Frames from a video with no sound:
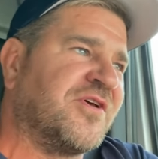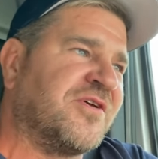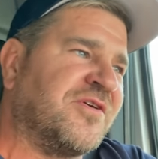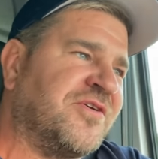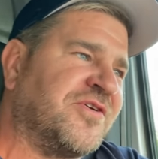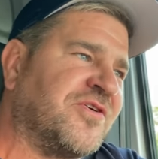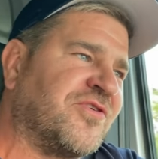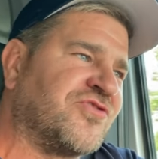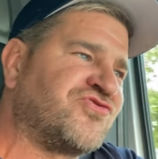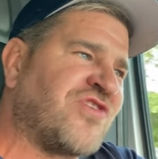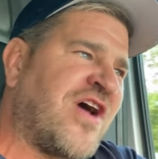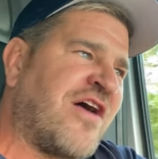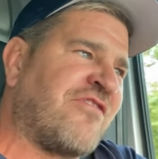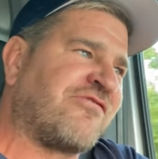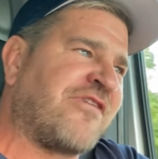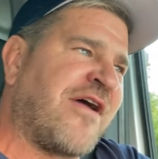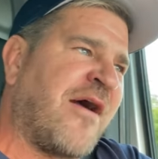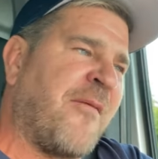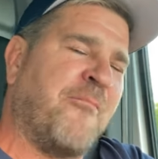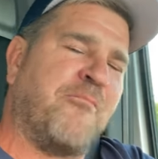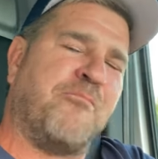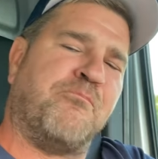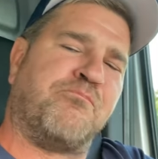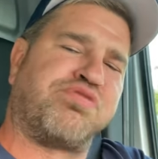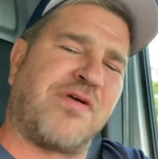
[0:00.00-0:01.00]
you know, drive
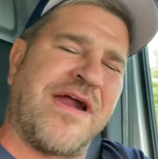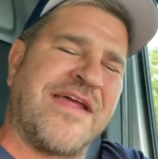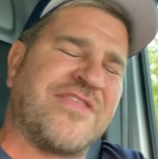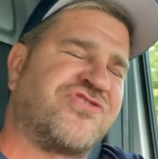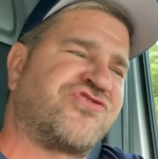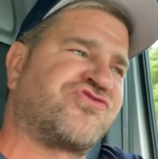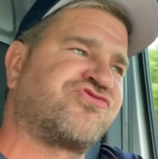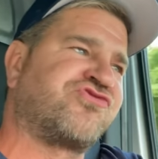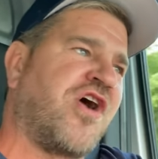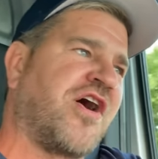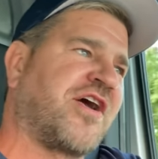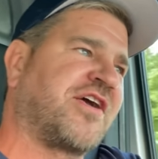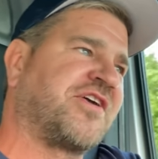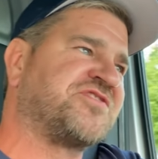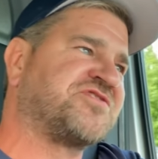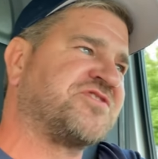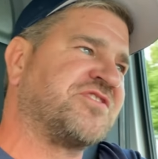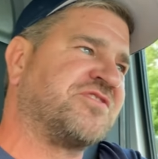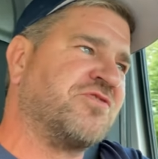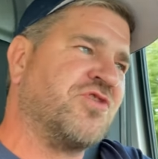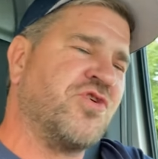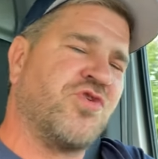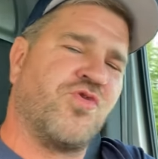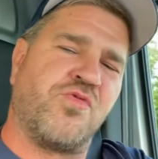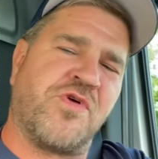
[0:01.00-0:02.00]
around bread trucks
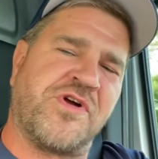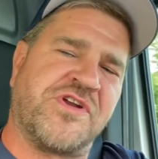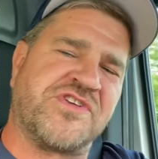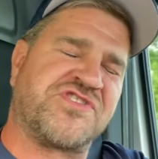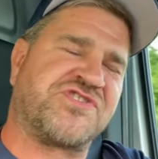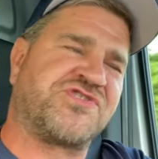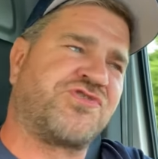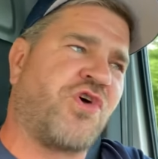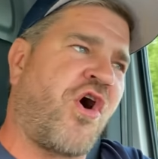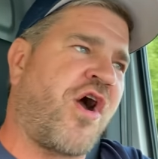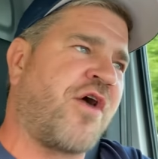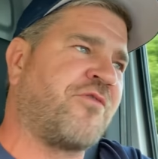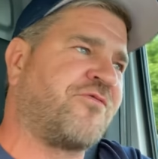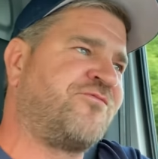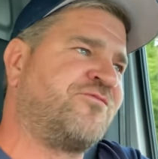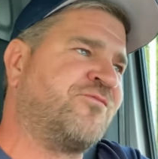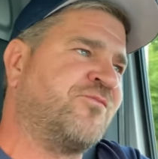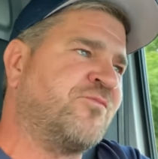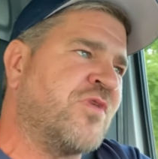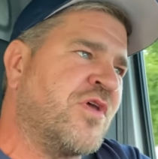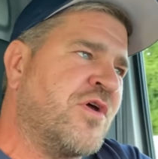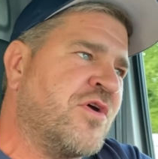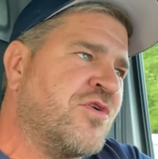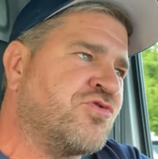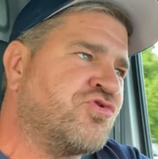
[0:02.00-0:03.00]
and want to start
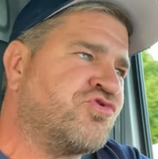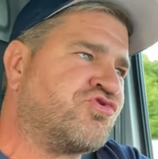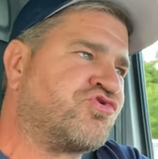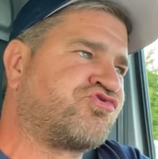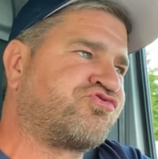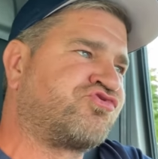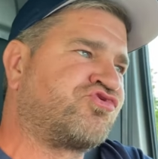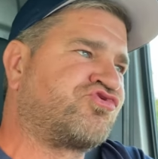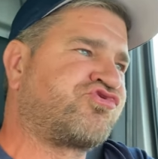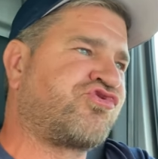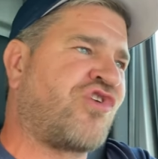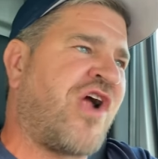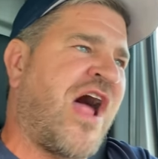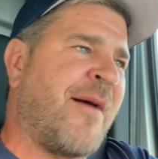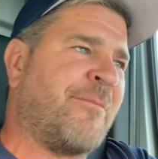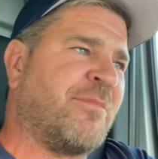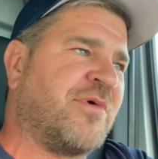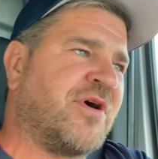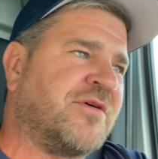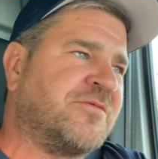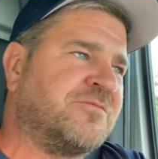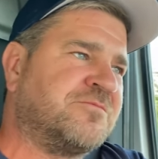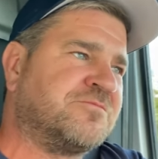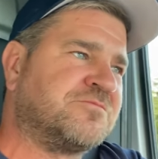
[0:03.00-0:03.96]
drama.